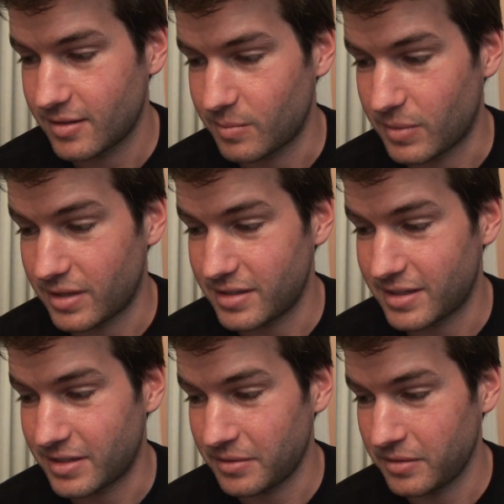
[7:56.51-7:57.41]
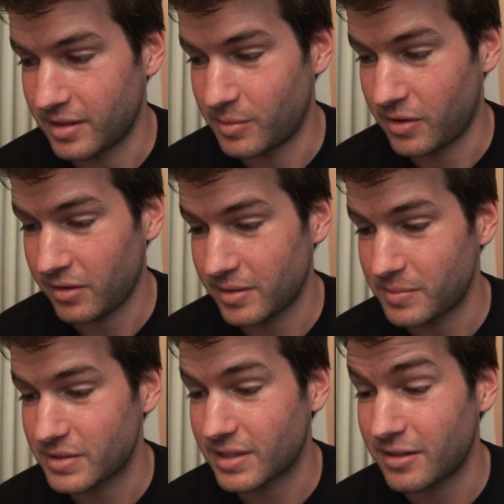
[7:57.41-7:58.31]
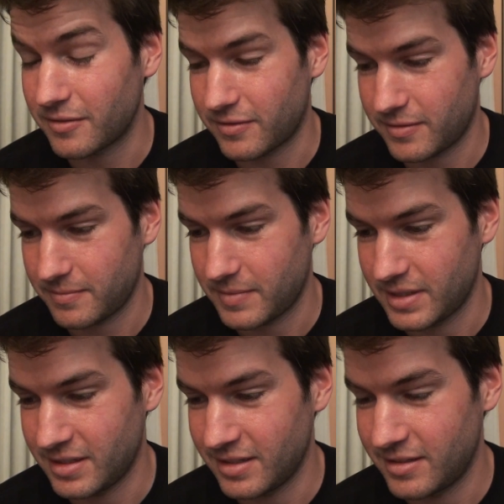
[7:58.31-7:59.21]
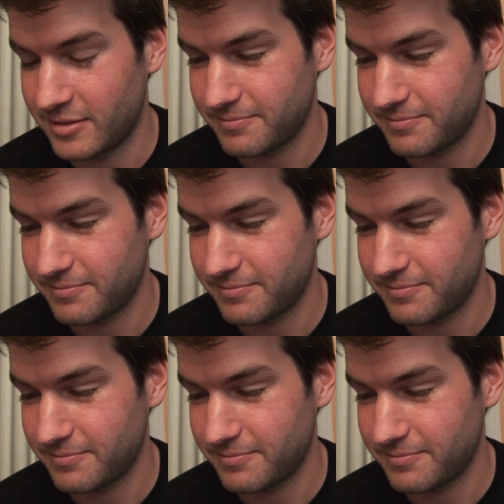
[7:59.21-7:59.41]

Bet he killed them all himself, he did,